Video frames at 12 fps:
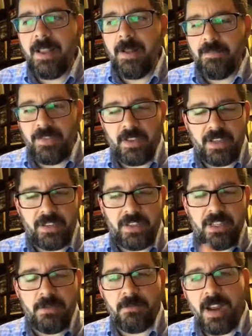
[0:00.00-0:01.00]
You can
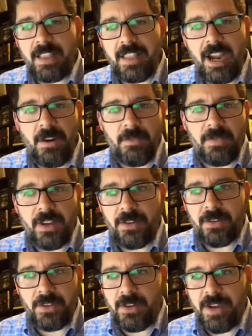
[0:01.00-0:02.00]
see them right there.
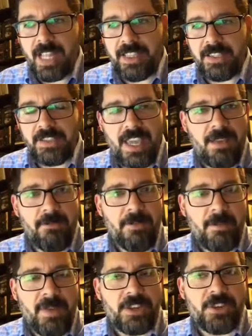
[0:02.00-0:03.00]
They're not the same
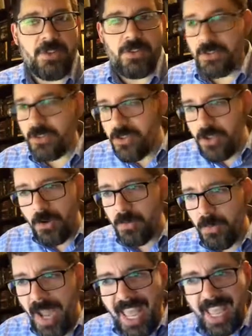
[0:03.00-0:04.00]
picture. There's no
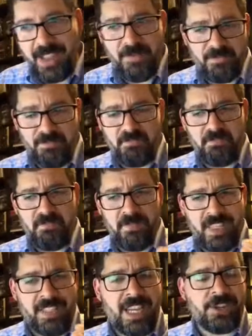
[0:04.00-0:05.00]
way
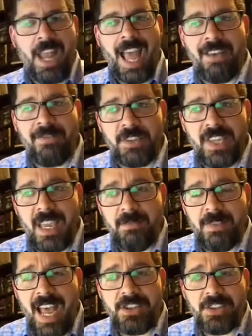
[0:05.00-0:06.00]
that they should have the same
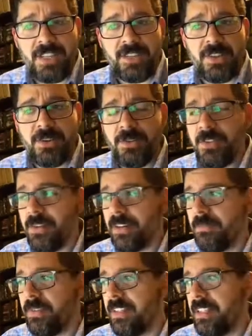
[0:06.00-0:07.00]
digest. They're
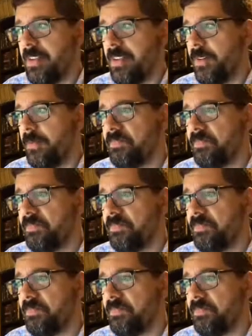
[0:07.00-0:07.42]
completely different.